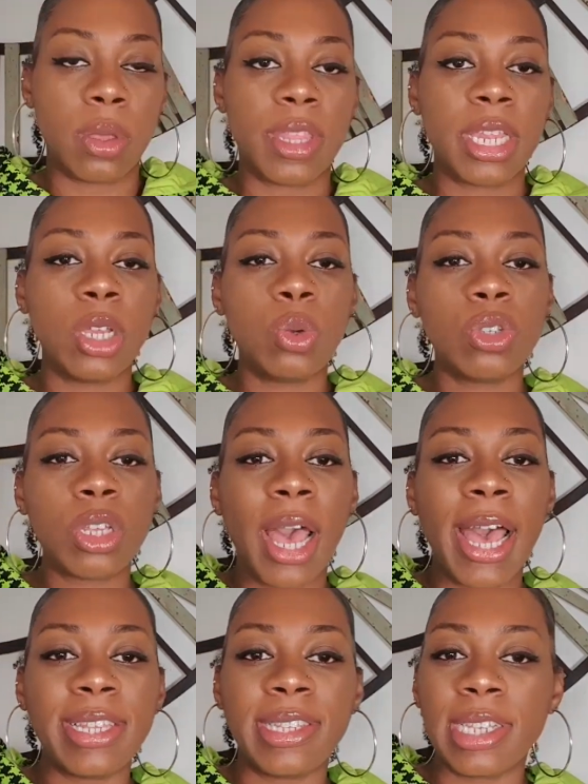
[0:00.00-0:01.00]
Then it also
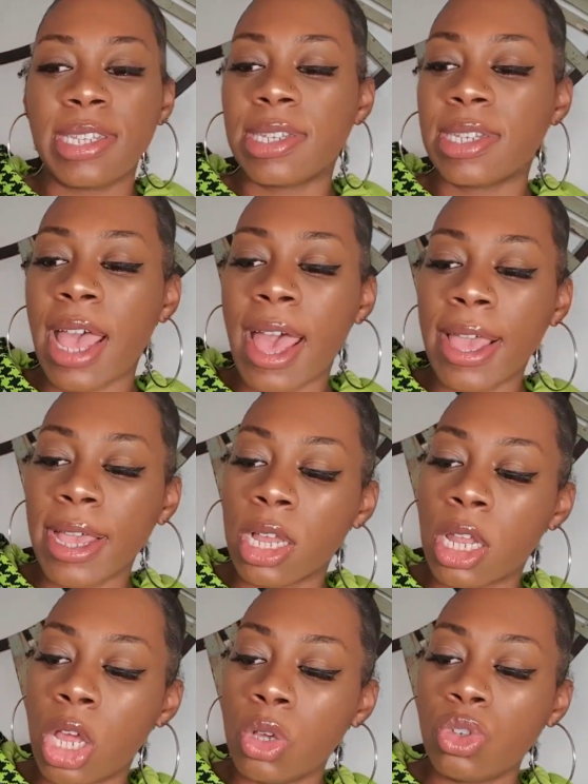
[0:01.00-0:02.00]
has this tag
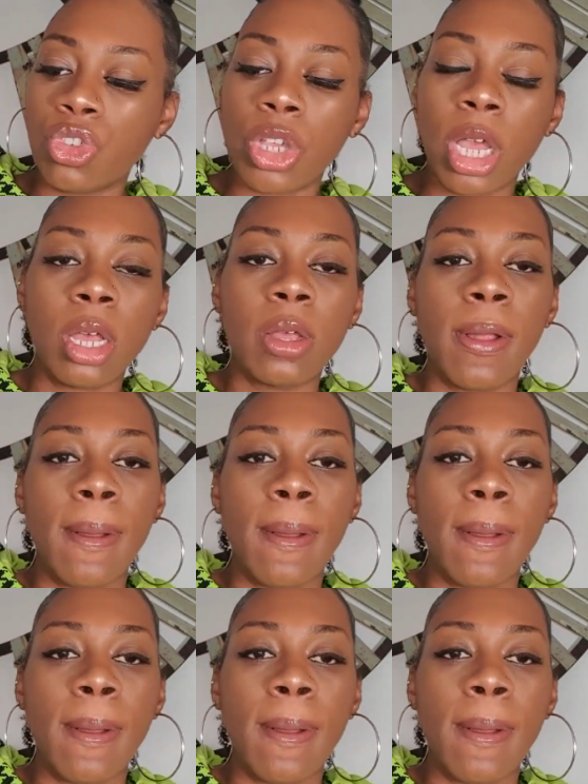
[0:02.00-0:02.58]
closure